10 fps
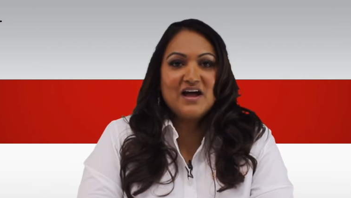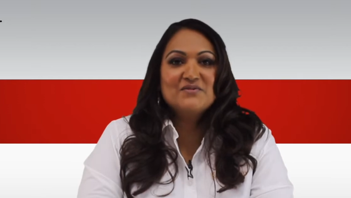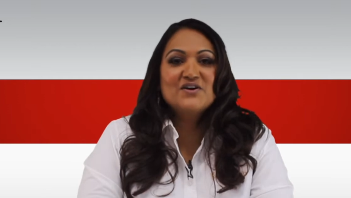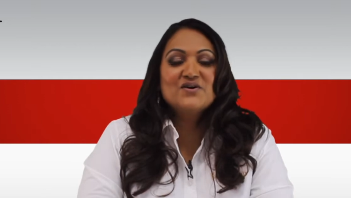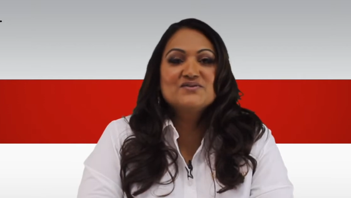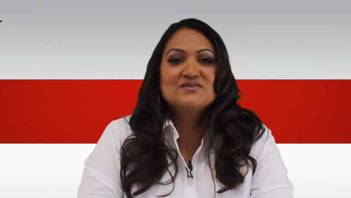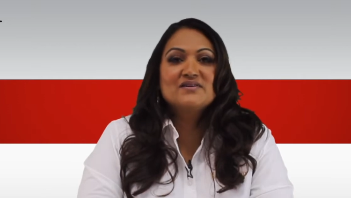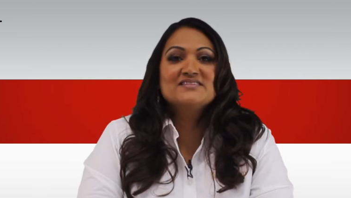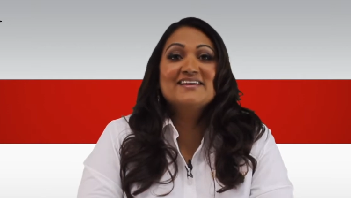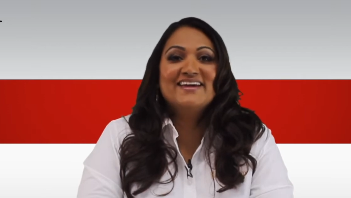I'm your host
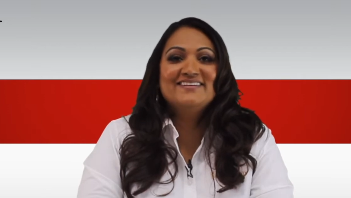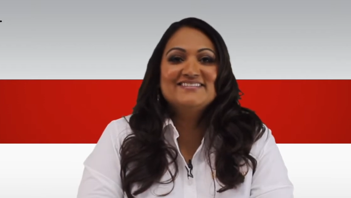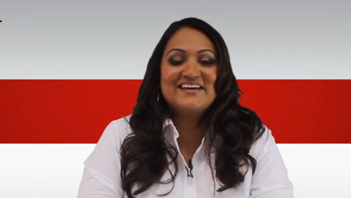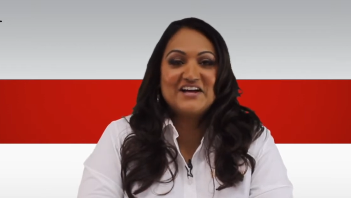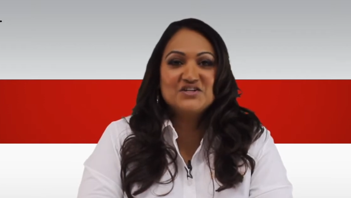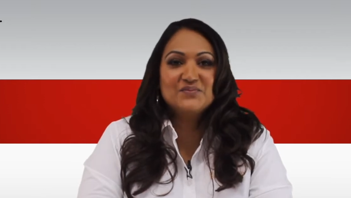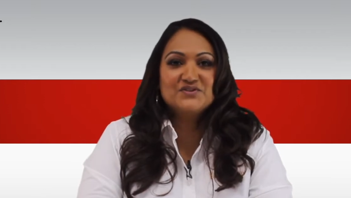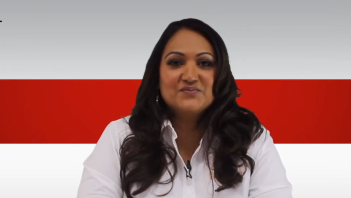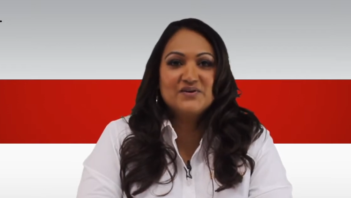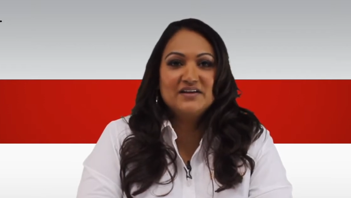once again, Natasha
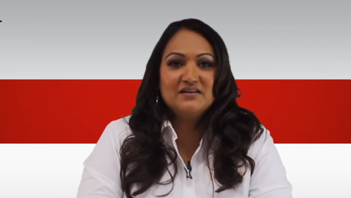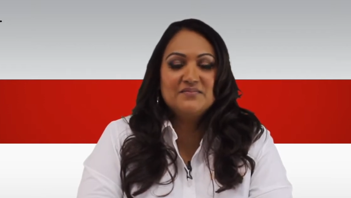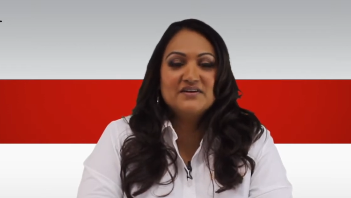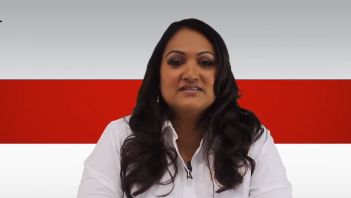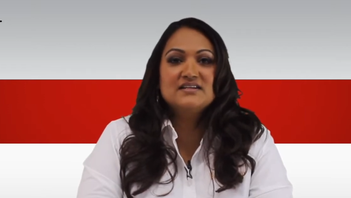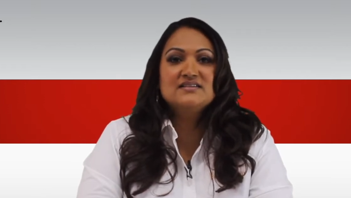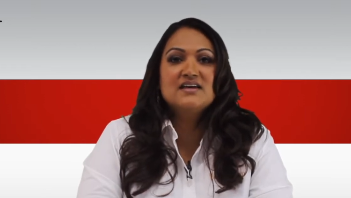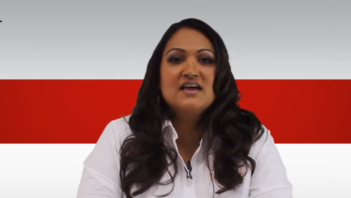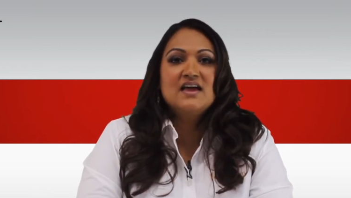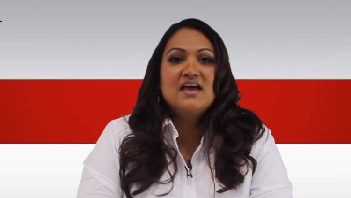Bridgmohan, President
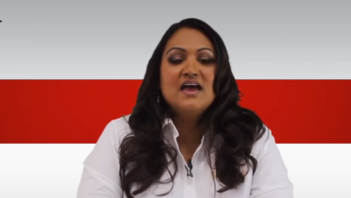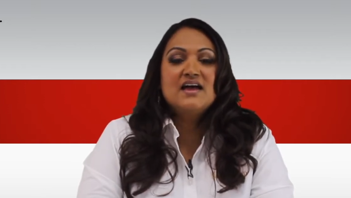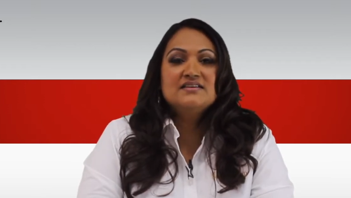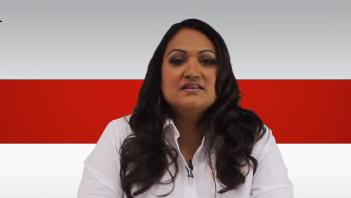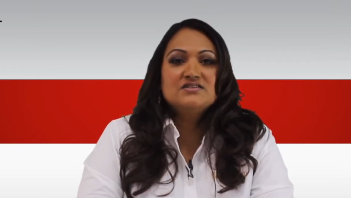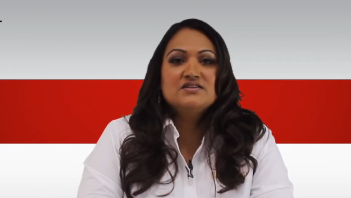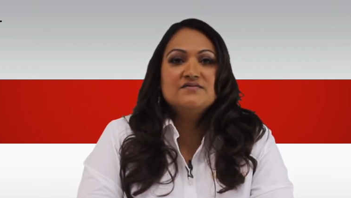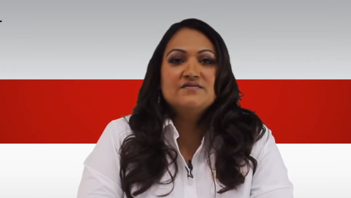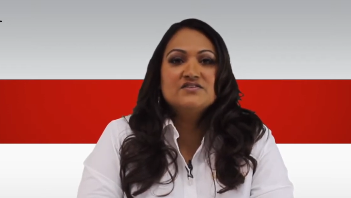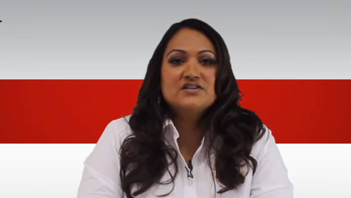and
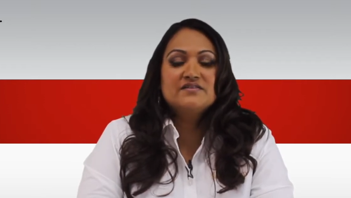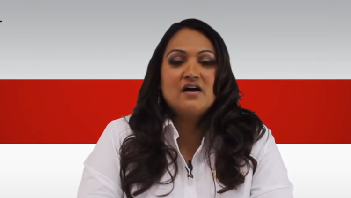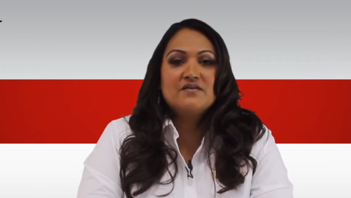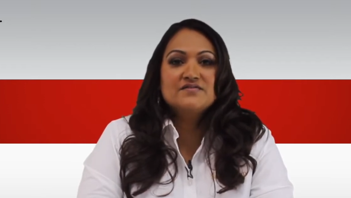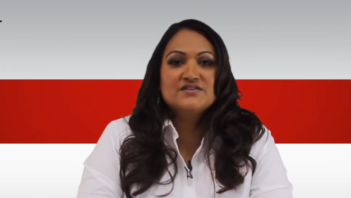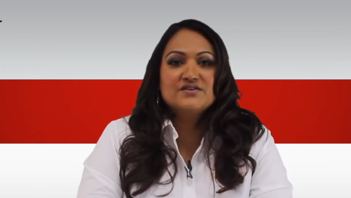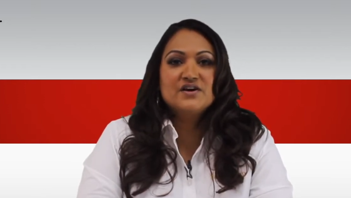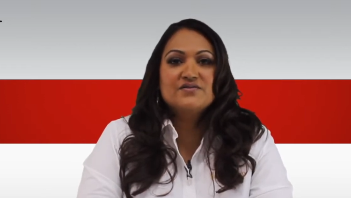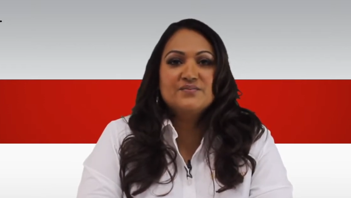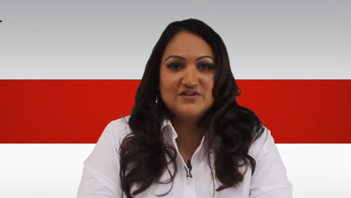Chief Visionary Officer
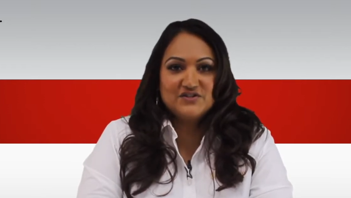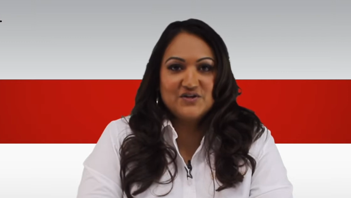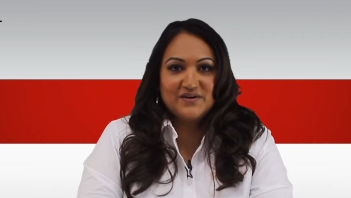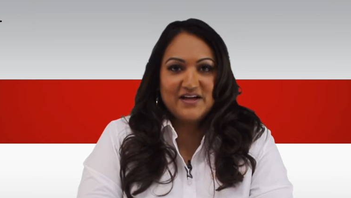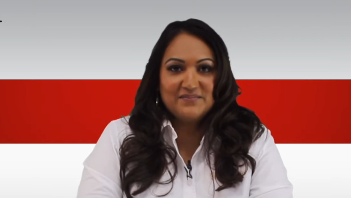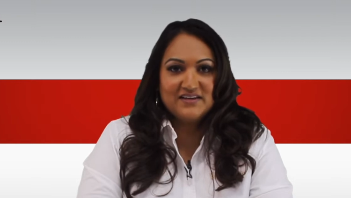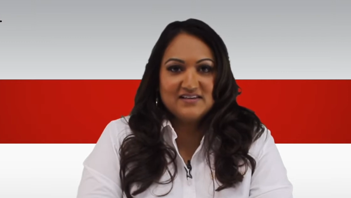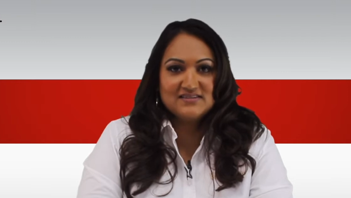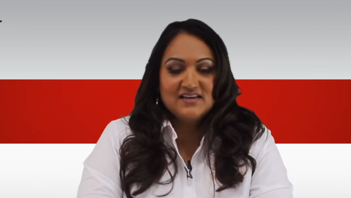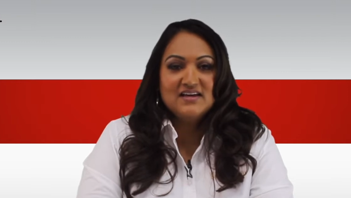of the Bridge Group of
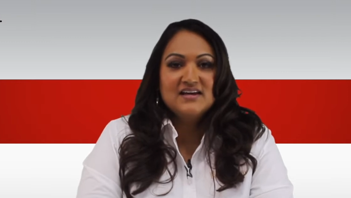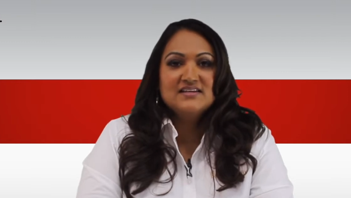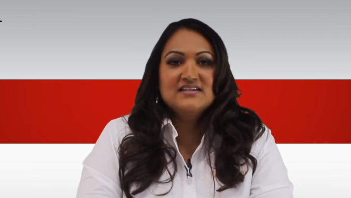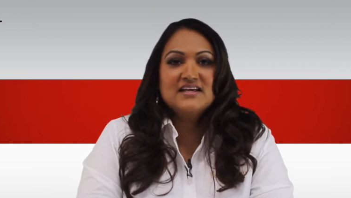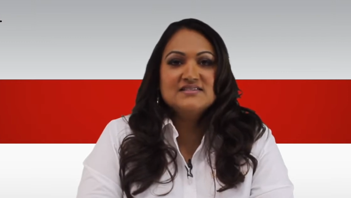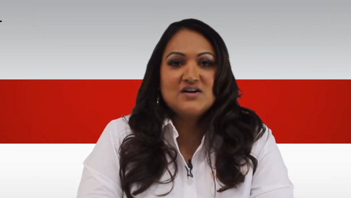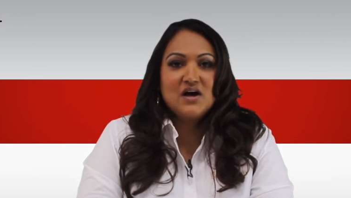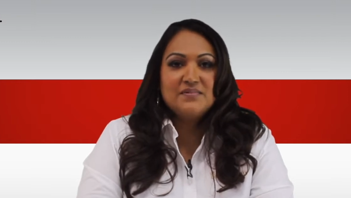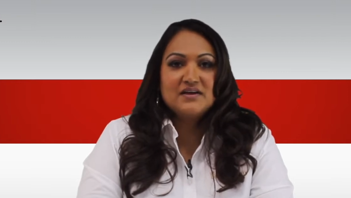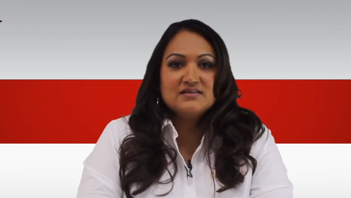Companies. Today's
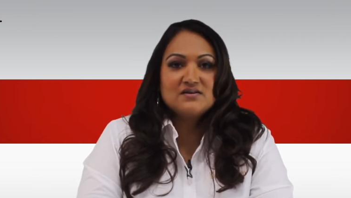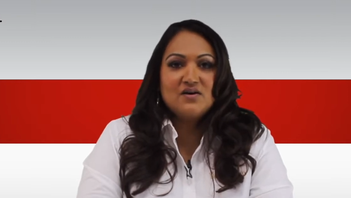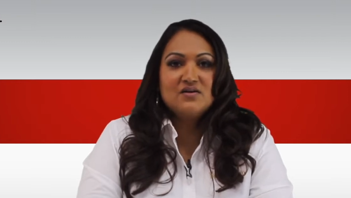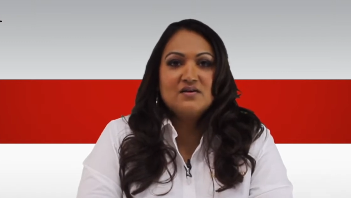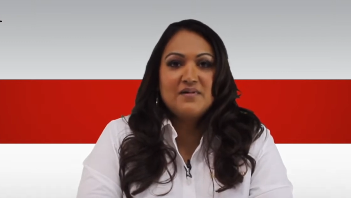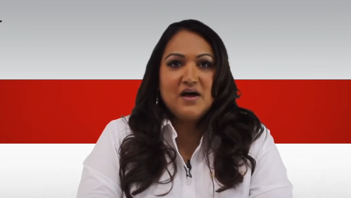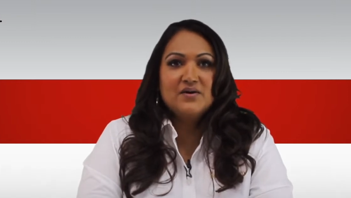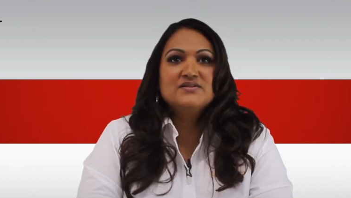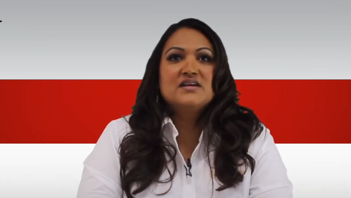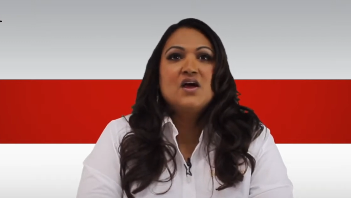topic is all
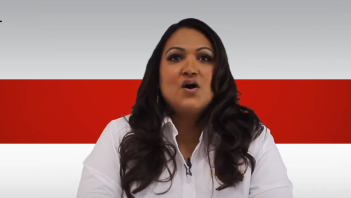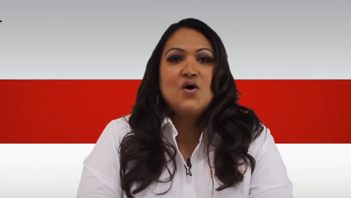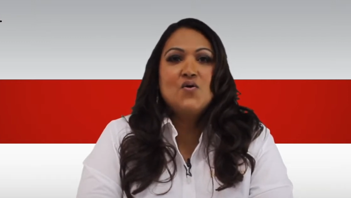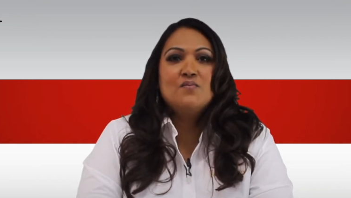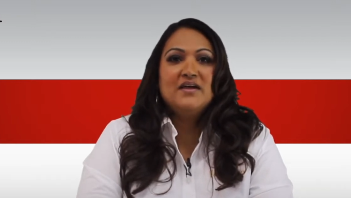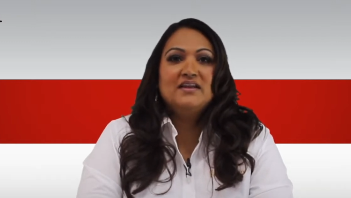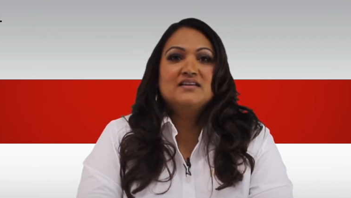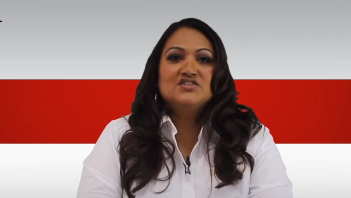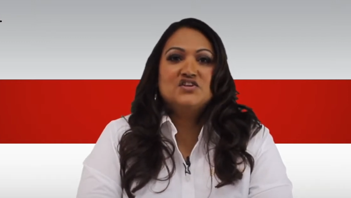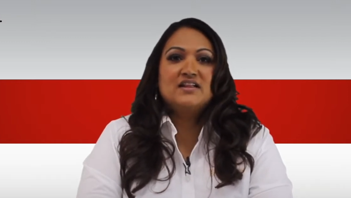about home
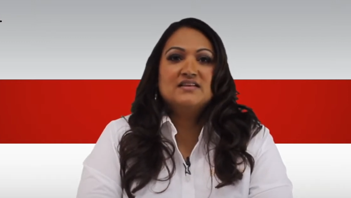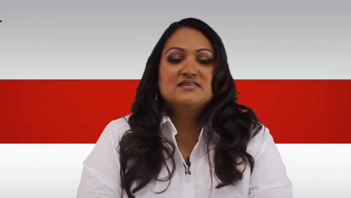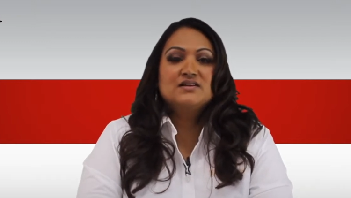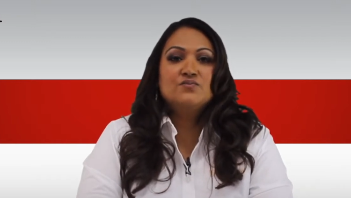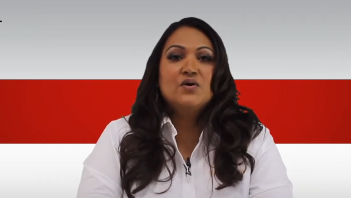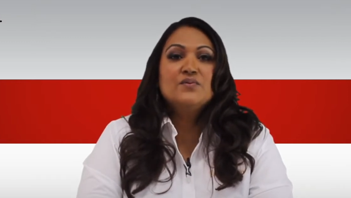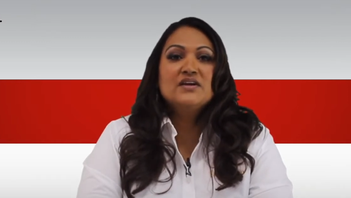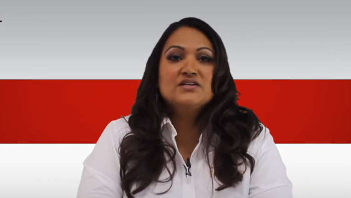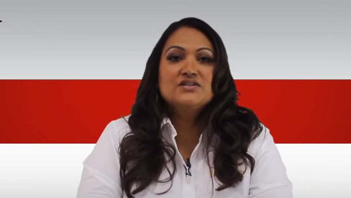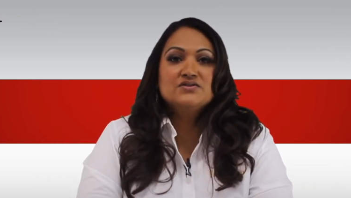maintenance checklists and what we
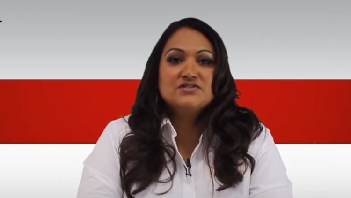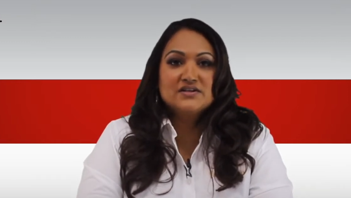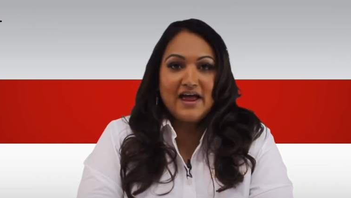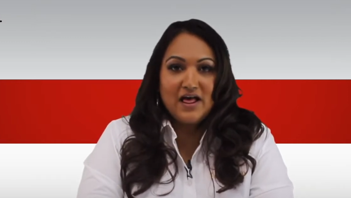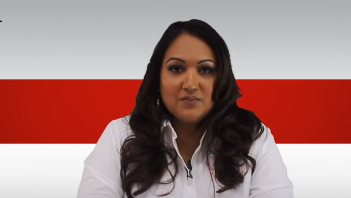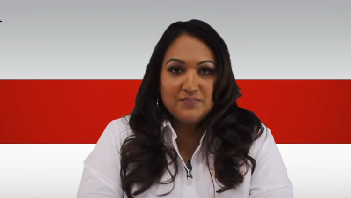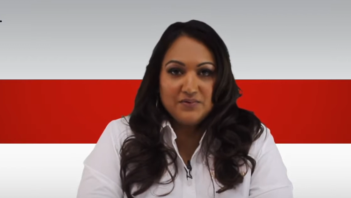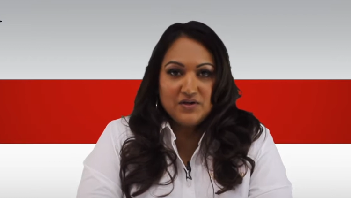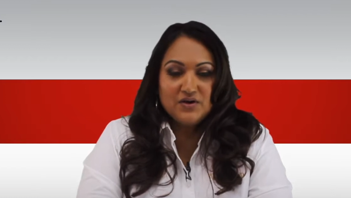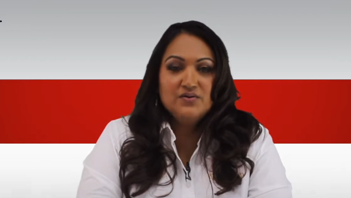can do to help
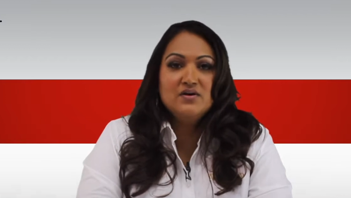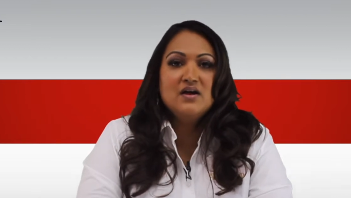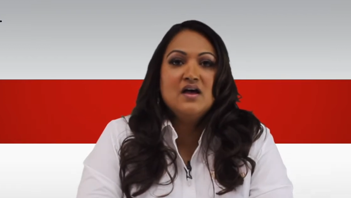you